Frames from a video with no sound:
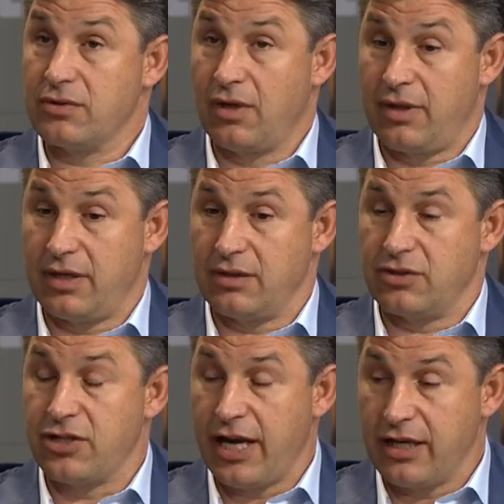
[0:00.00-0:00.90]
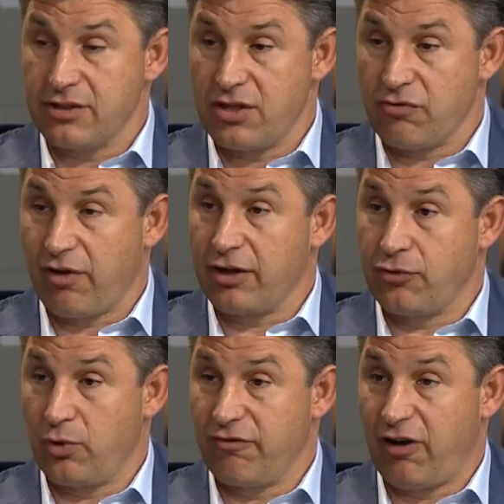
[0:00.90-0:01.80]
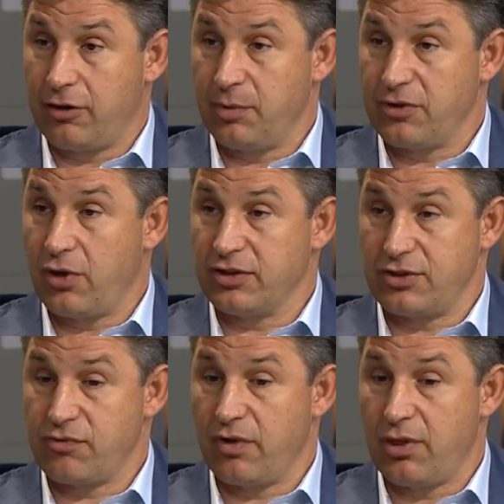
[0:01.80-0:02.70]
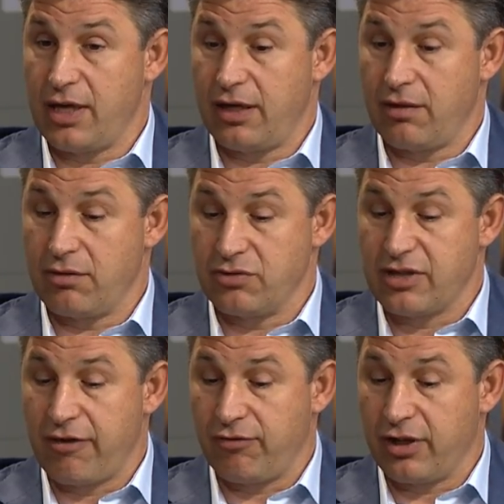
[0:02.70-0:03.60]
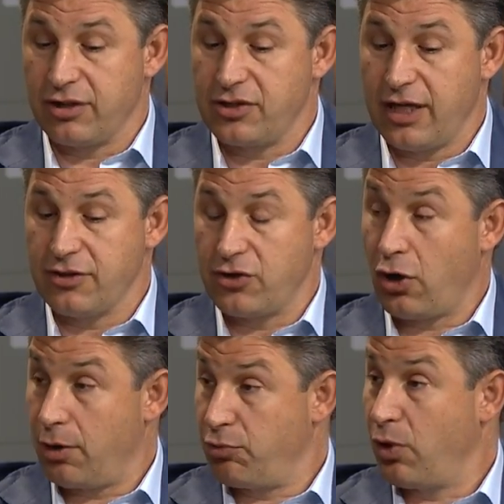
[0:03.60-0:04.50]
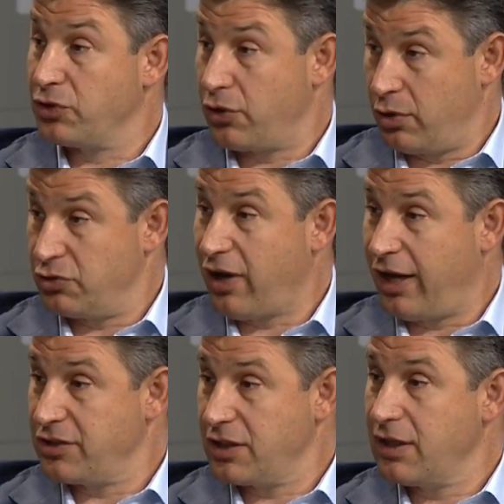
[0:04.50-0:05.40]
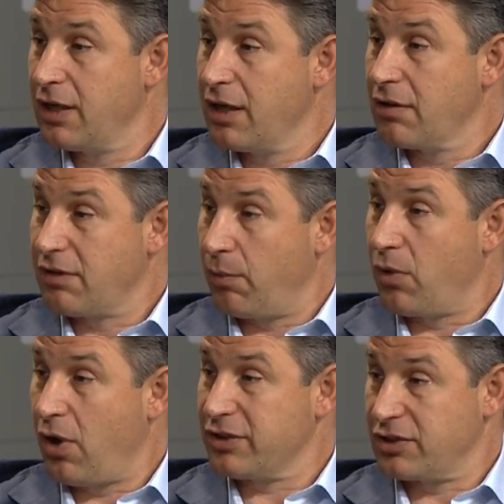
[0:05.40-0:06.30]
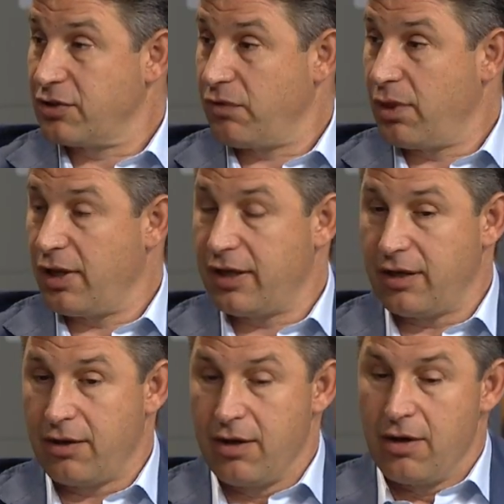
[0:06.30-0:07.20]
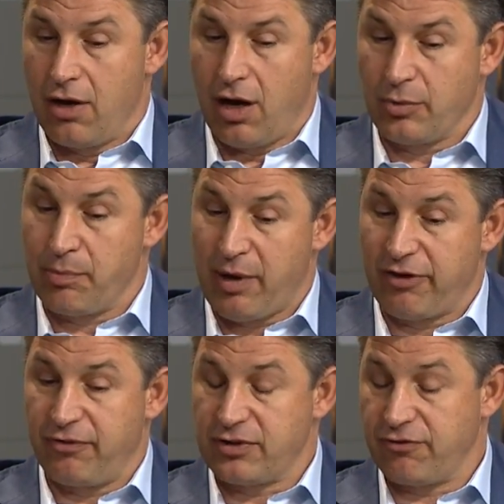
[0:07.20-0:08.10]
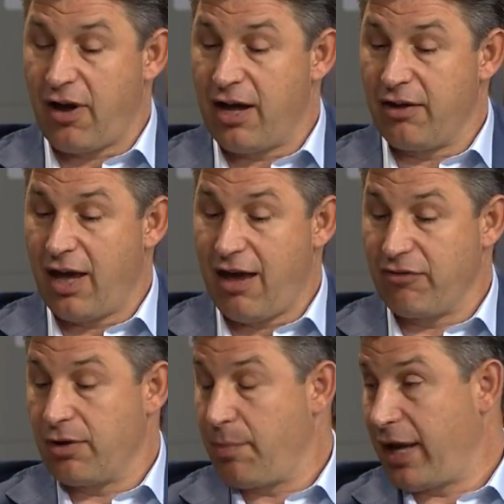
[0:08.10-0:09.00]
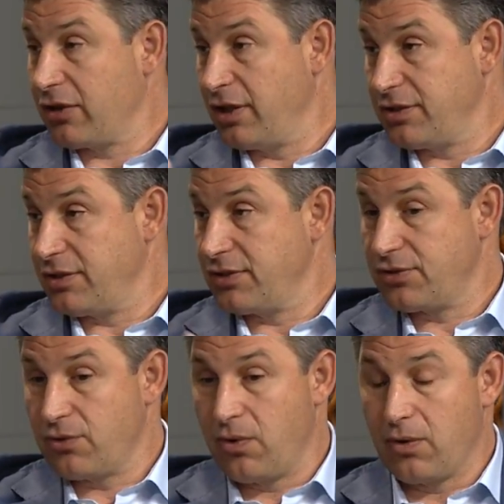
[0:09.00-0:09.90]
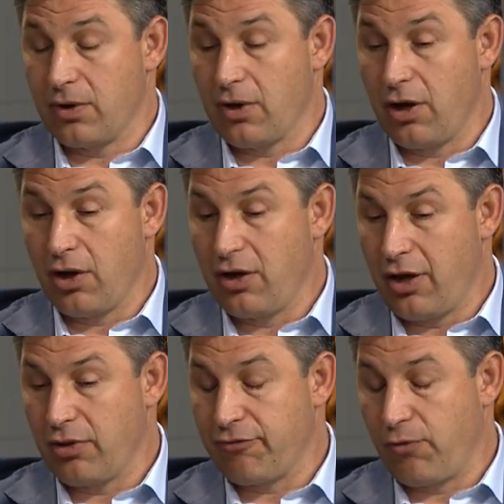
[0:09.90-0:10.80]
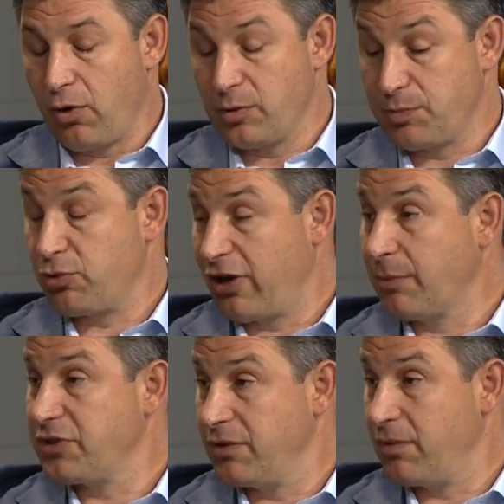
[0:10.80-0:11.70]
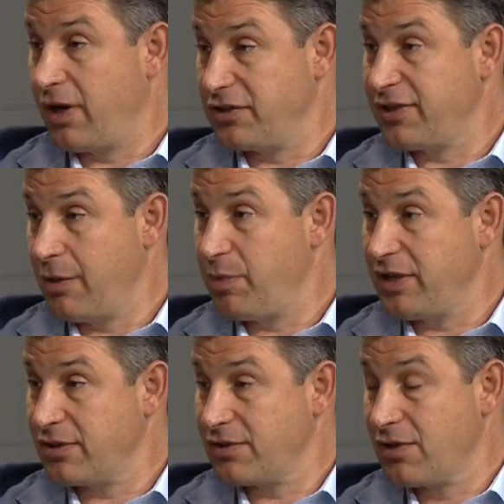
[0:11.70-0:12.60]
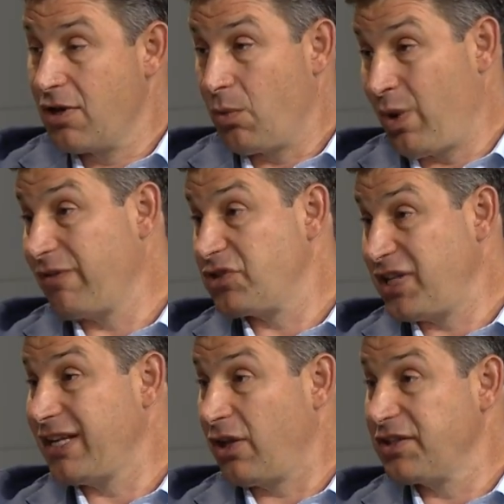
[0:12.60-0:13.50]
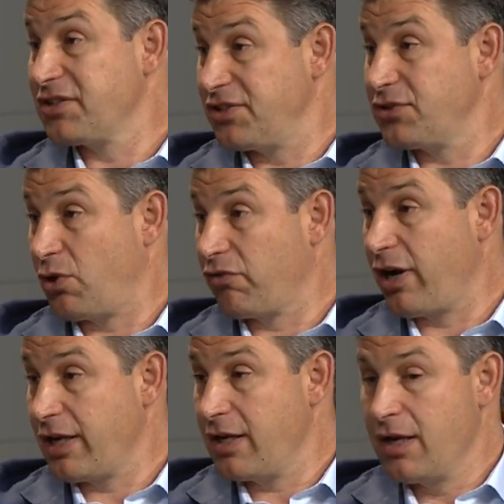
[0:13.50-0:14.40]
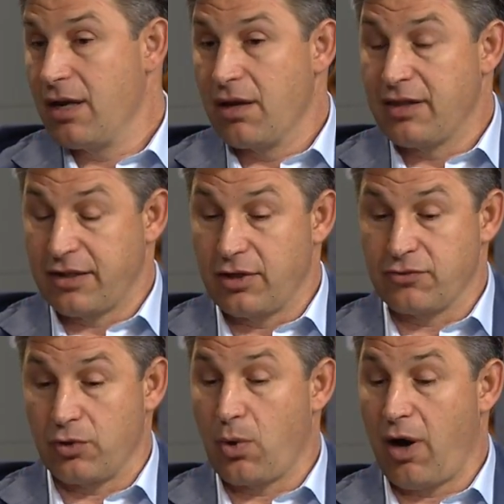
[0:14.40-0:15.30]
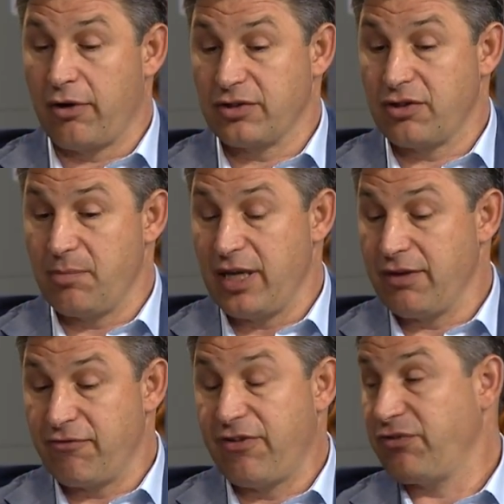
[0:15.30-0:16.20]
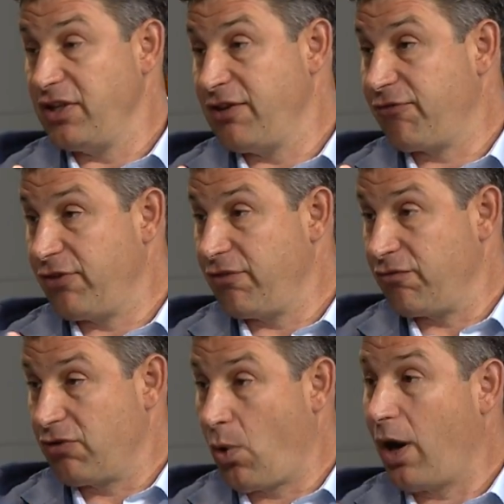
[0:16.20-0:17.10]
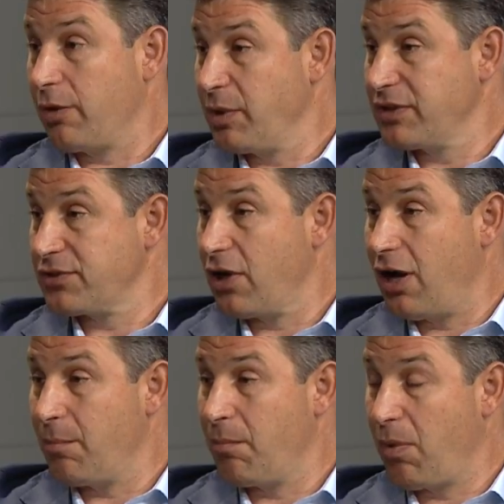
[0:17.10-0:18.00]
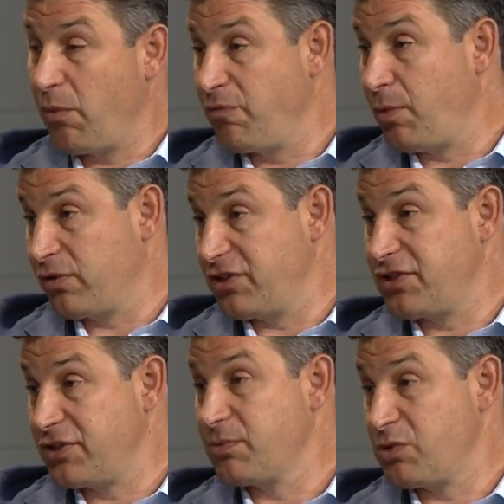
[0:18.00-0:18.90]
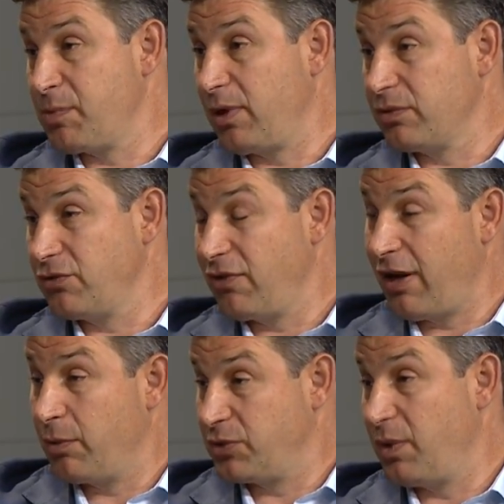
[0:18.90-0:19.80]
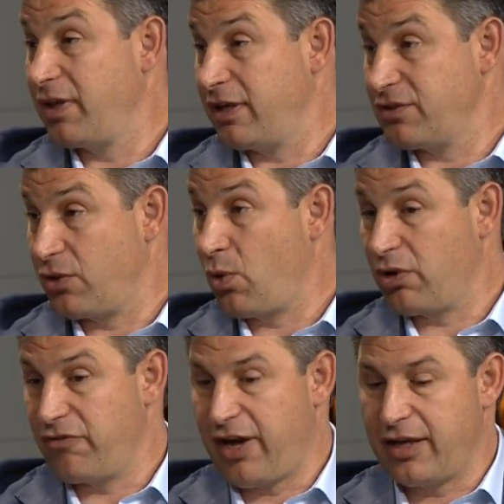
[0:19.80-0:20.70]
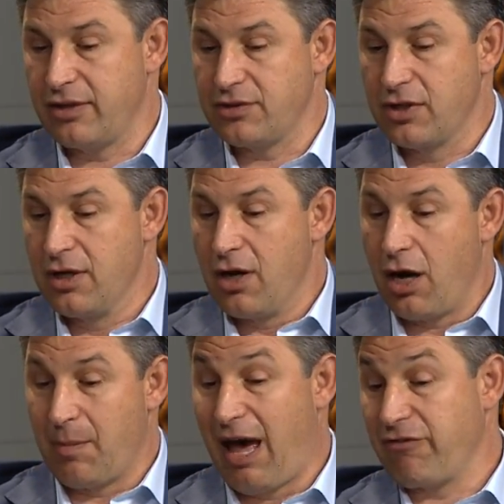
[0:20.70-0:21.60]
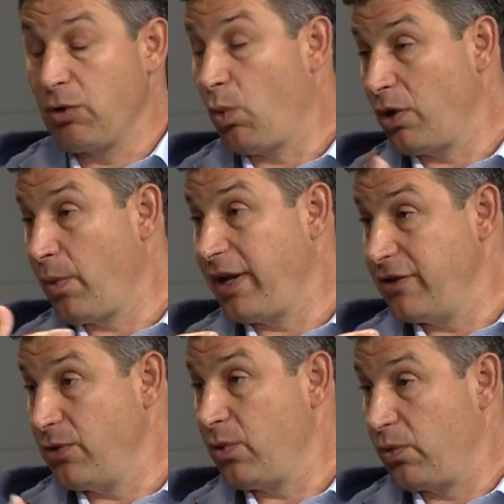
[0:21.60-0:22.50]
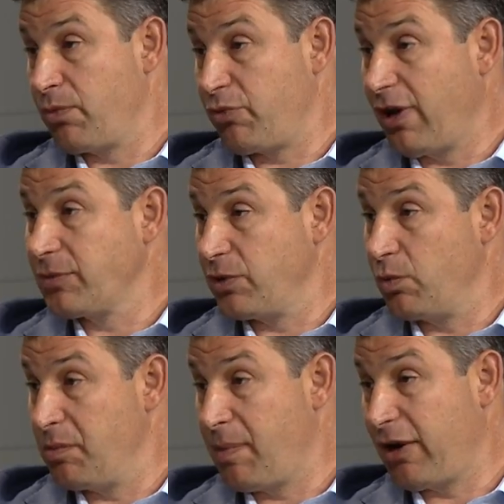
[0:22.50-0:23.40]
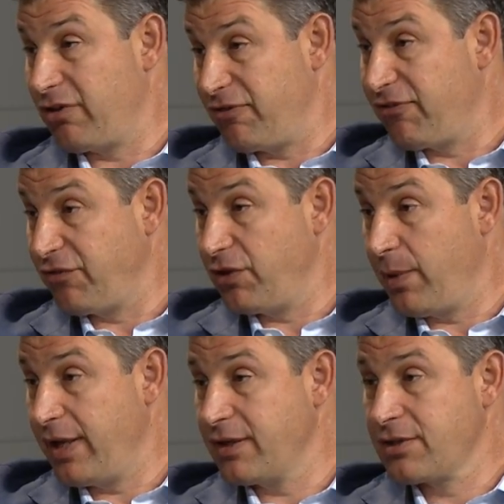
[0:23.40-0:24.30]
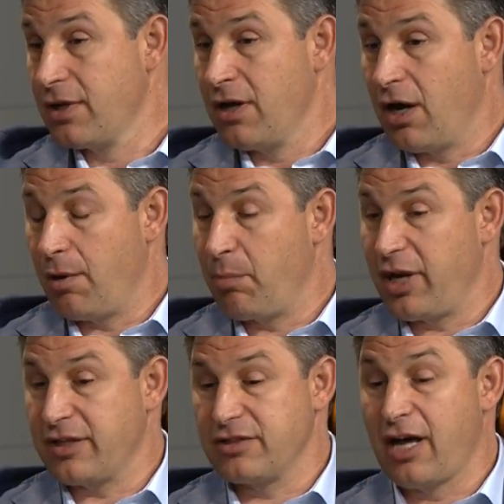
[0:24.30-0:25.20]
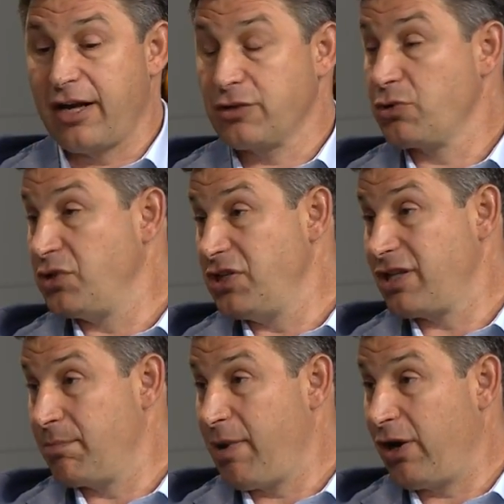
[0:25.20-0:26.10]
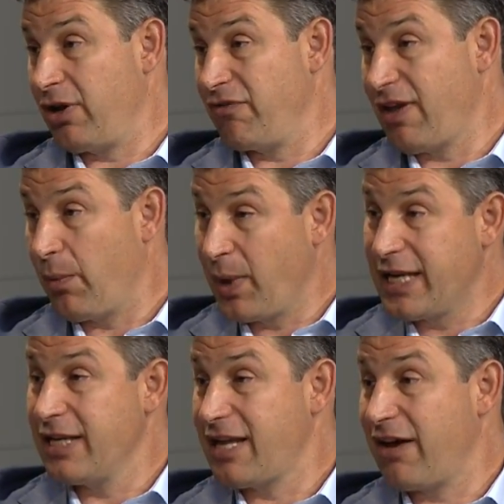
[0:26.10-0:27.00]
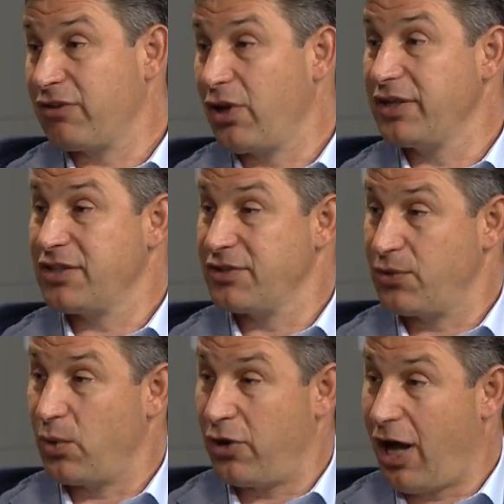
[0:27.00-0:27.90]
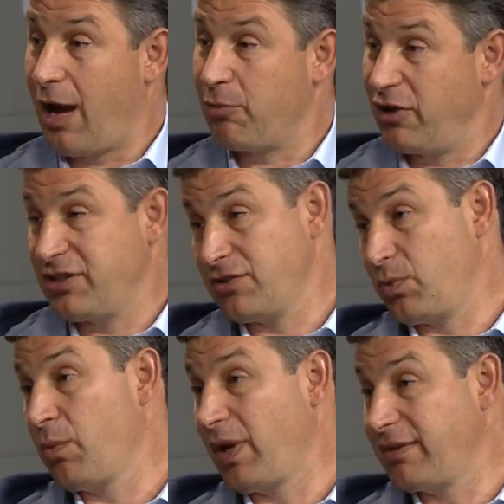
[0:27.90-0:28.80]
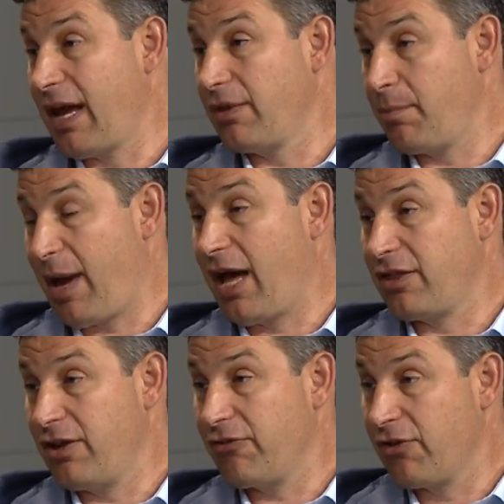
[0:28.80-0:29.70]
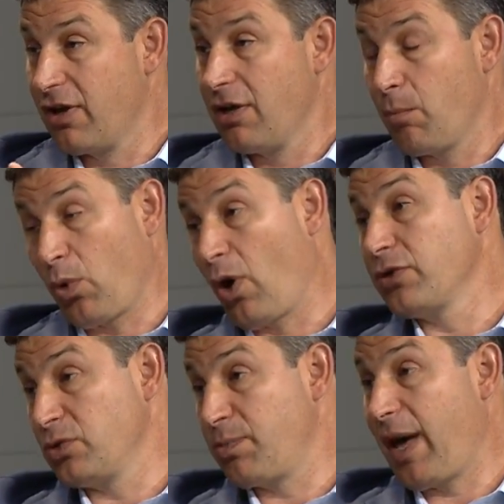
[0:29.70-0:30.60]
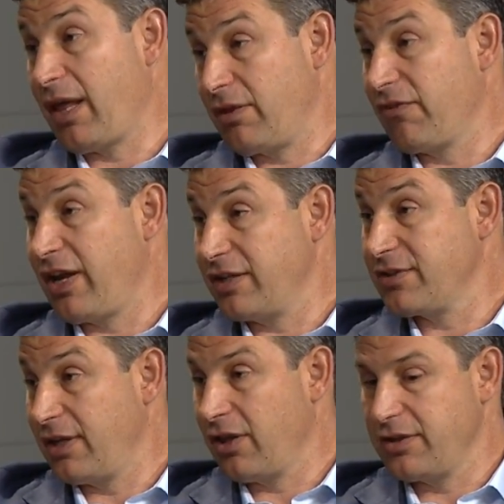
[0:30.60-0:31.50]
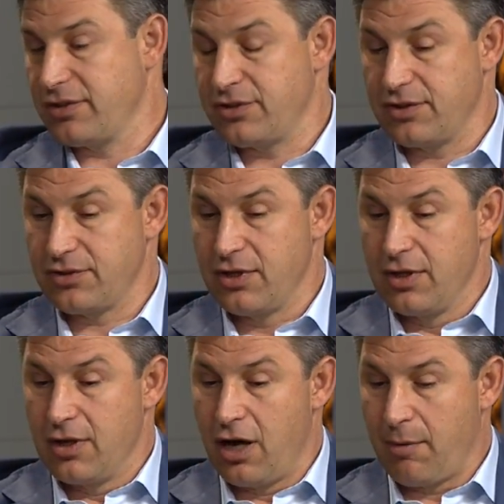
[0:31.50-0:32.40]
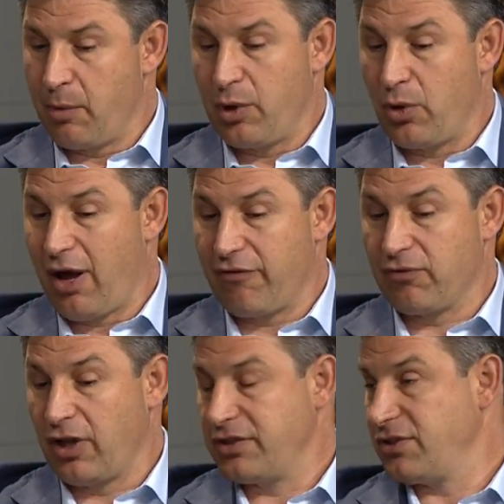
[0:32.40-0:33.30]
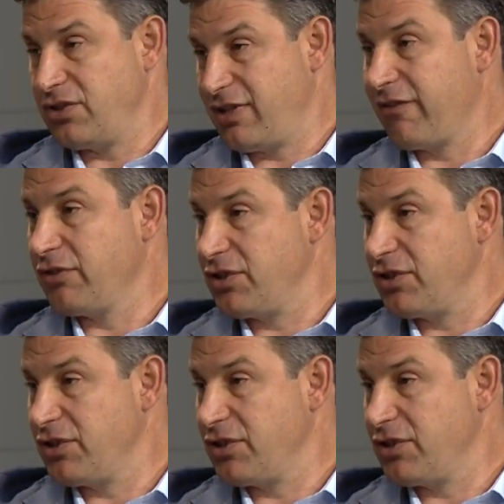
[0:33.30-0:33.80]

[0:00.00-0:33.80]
nothing changed in the regulatory environment that causes us to rethink it. There's definitely a change in our approach and our strategy that will cause us to rethink it. Um, the benefits of having a bank license or a, uh, another form is preemption on a state basis. Mm. We have state licenses already. Mm. That does require us to meet 50 different requirements, um, but we've built the systems to be able to do that, which we think is a core advantage. Um, having one way to do it with preemption would be better than 50 ways, um, but it's not a strategic imperative that we need to have a license in order to operate since we went down the path of more arduous path of getting state licenses. Um, and we don't have licenses in every